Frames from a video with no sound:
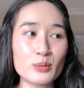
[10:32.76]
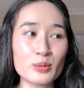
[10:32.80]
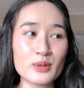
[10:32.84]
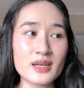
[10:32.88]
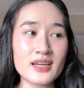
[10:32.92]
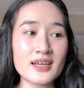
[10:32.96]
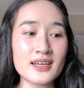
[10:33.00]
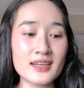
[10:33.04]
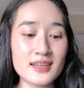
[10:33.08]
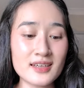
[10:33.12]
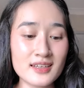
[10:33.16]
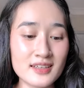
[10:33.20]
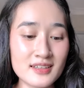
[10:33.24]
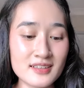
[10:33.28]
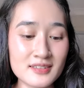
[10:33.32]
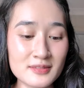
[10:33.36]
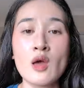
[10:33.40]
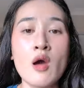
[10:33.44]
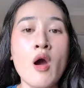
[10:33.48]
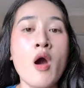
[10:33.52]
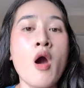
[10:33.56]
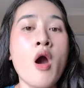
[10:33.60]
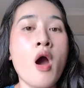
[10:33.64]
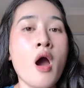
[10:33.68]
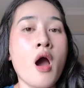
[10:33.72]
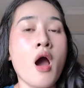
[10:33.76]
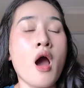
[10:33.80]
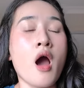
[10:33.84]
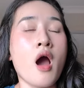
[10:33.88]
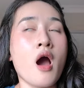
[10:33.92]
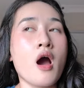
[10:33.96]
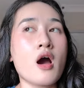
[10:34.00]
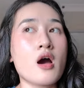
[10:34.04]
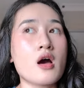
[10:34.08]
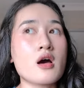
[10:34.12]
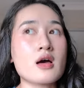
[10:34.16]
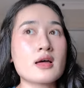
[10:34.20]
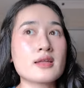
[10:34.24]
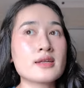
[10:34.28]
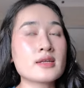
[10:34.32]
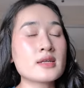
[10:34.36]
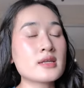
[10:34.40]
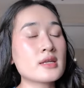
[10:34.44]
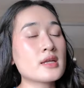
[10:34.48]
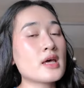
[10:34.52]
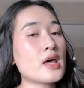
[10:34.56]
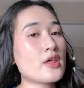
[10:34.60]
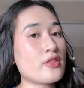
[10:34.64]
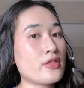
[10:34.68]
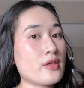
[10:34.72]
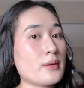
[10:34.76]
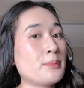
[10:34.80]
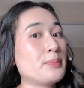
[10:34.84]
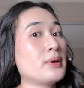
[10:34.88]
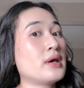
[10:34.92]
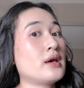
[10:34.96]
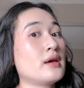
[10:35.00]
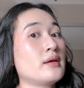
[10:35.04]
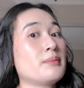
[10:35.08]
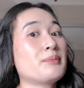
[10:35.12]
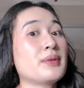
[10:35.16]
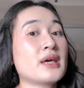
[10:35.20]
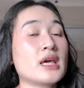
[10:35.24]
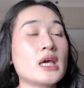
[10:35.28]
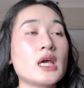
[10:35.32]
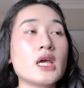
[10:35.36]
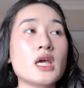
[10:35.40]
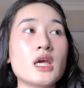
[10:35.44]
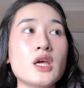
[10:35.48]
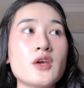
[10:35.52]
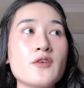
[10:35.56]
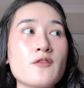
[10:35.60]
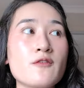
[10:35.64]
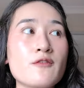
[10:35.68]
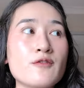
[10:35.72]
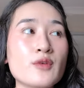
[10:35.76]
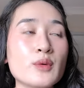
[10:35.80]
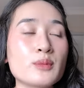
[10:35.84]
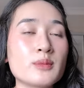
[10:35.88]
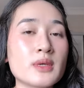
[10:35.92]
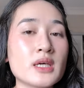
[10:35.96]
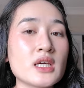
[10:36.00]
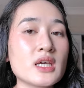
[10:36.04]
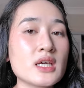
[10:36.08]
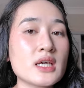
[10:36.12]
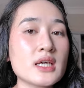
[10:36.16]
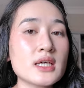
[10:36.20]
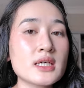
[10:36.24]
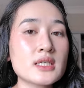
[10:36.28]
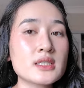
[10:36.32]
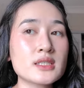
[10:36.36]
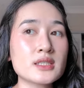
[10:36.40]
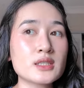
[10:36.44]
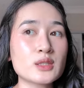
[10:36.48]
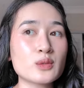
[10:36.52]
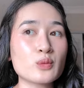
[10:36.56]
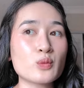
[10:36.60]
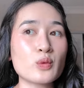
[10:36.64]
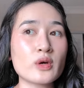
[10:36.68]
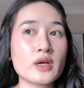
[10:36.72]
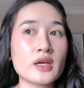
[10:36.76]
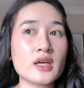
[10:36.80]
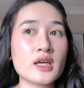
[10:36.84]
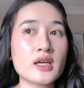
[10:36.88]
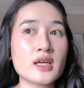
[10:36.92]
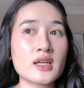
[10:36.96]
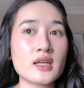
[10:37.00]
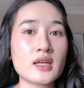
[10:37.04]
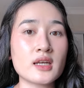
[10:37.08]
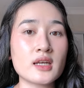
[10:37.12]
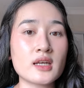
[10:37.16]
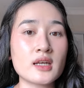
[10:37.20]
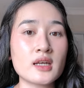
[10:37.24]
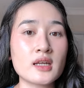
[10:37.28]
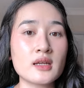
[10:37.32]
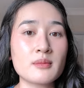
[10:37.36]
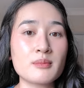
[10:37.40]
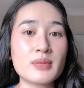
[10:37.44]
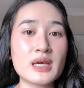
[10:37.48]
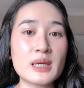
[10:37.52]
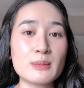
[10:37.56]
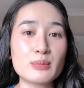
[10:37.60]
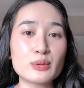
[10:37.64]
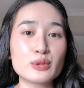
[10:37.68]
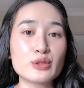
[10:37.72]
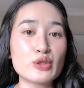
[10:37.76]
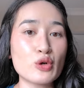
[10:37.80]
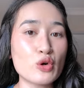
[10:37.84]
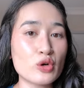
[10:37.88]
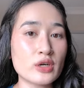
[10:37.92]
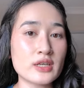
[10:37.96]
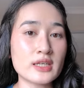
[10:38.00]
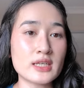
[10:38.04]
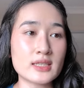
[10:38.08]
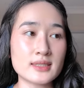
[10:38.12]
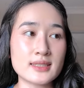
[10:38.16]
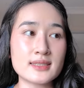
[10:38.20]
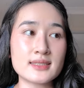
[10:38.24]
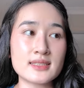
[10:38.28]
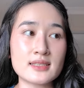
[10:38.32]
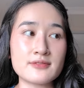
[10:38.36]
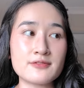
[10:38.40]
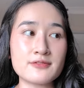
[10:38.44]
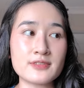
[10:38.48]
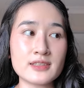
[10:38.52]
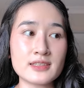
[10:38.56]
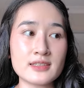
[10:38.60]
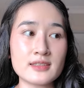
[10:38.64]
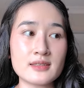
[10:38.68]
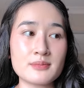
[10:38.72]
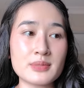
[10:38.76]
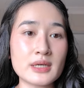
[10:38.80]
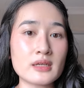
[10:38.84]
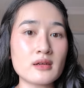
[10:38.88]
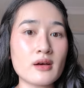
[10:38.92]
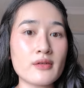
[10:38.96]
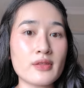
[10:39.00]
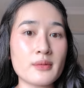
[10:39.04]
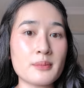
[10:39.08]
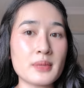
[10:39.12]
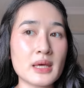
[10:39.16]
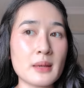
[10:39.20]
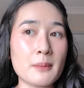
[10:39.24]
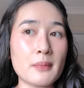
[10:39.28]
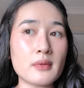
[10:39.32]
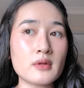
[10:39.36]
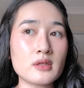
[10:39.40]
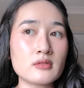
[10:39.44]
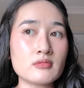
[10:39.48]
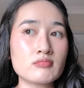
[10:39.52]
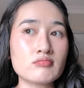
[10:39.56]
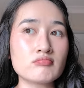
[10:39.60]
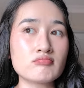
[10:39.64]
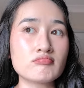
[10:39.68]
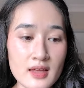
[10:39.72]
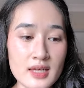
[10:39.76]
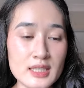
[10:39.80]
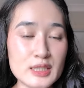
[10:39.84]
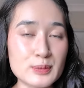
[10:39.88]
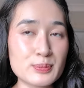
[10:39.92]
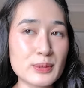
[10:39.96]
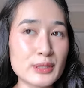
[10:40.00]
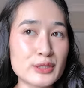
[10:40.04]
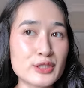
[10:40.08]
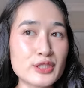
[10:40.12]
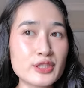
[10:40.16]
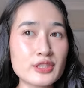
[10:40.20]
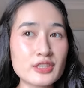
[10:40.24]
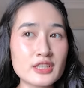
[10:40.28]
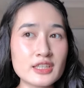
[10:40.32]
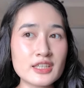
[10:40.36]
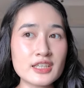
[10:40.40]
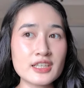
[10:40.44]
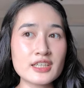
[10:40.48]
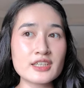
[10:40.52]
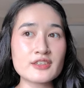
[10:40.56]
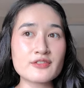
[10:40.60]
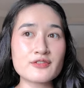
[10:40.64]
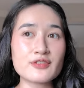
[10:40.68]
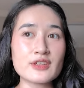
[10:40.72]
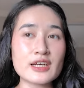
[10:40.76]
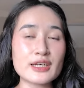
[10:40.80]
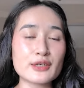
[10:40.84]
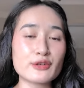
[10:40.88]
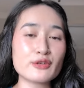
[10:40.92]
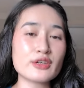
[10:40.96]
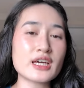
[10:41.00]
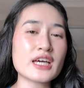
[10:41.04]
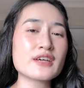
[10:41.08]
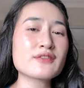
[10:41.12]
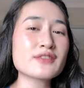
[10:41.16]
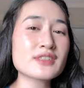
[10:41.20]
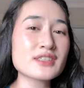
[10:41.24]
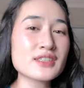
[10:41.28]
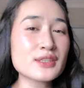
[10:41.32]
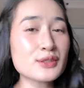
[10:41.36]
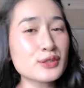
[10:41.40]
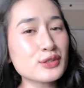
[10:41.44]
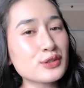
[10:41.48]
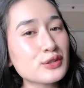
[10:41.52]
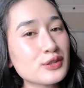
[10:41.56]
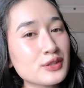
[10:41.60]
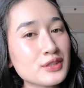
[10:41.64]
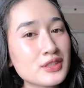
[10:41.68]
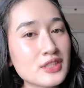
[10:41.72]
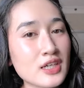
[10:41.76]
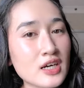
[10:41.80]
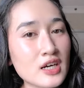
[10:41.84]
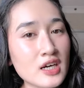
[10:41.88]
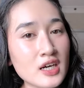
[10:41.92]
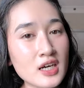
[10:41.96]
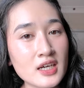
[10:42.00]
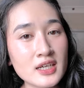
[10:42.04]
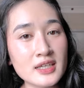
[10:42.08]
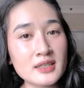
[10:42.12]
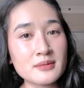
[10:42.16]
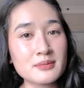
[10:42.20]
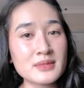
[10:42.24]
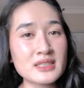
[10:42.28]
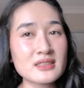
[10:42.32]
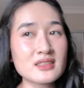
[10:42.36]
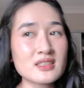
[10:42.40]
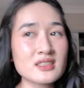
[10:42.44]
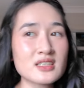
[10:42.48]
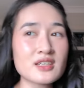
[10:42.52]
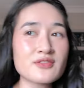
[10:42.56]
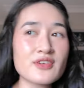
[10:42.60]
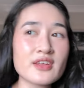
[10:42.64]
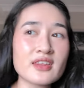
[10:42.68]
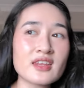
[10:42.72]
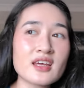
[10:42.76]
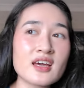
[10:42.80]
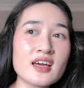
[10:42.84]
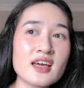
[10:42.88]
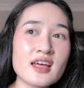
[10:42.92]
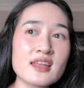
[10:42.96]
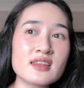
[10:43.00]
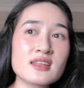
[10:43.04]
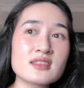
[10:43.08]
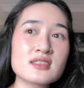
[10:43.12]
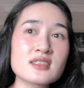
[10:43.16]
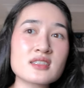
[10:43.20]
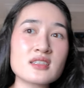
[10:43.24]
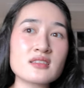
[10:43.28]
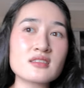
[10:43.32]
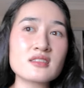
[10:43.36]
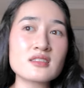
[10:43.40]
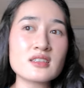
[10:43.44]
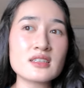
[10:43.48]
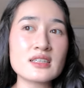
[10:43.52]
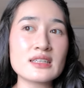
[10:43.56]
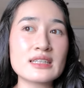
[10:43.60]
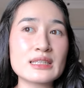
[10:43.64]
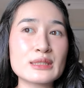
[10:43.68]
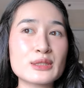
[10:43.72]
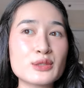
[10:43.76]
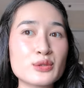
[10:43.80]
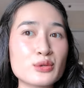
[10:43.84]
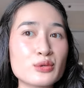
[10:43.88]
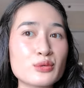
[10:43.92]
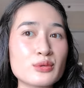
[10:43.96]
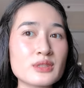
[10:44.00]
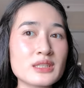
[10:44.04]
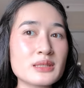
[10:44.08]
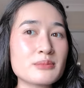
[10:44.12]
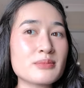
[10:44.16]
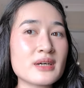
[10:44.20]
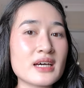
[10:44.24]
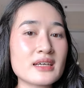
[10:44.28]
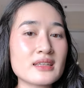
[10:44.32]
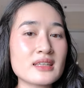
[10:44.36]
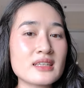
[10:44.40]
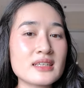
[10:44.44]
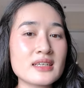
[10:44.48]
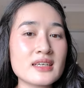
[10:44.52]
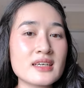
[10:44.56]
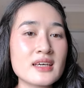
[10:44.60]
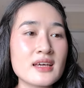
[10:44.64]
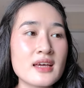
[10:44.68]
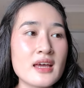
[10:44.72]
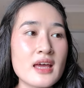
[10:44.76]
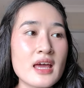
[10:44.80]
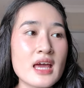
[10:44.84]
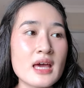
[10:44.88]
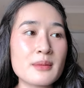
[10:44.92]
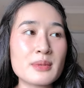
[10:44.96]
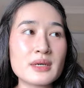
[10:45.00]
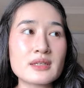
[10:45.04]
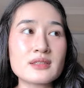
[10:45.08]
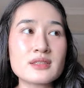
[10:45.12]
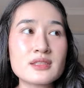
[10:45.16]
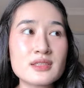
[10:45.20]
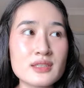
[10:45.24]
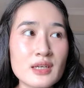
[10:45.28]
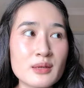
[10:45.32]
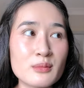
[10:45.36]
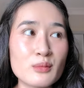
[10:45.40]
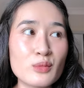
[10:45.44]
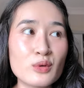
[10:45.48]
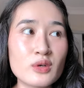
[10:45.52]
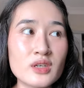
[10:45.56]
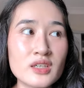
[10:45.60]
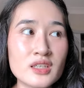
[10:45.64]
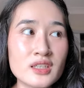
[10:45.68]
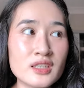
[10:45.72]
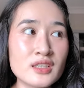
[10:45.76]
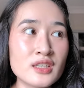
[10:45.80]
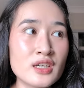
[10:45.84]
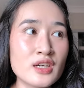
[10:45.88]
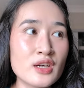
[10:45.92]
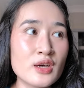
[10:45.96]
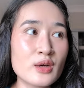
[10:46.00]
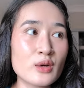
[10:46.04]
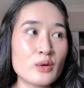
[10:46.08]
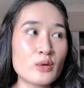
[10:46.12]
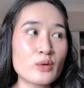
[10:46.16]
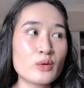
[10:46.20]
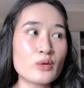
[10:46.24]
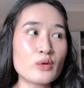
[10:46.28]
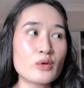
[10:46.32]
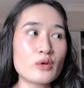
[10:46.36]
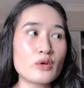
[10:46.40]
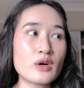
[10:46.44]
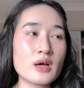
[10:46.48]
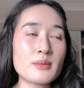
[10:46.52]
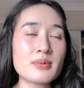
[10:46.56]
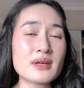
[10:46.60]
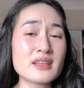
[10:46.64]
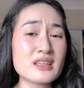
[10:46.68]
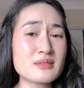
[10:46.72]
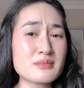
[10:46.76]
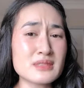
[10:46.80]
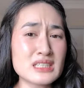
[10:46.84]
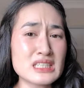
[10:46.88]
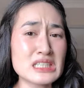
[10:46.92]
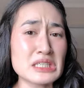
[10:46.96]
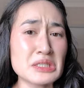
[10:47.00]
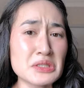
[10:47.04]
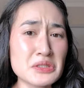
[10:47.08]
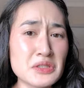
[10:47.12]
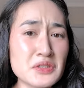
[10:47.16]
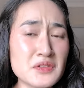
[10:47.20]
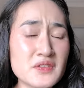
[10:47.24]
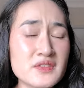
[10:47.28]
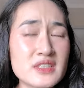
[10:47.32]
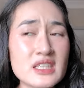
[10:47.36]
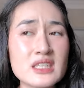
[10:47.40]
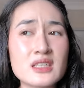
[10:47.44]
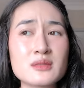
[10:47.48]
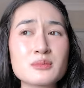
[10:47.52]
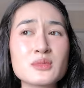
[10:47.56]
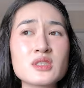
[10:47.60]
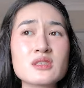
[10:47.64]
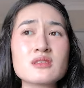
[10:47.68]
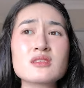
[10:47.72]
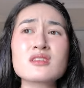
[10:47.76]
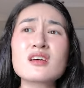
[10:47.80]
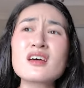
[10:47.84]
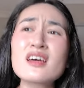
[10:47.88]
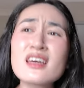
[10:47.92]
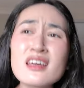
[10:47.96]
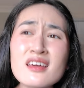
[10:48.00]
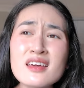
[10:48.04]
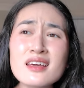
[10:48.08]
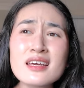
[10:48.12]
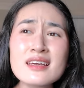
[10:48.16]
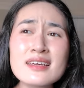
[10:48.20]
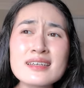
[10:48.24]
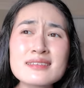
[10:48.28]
okay. Another pet peeve for me is when people talk negatively about other people. Especially if like you're having such a good time and stuff like that, and then suddenly they talk really badly about someone or about themselves, and I'm just like,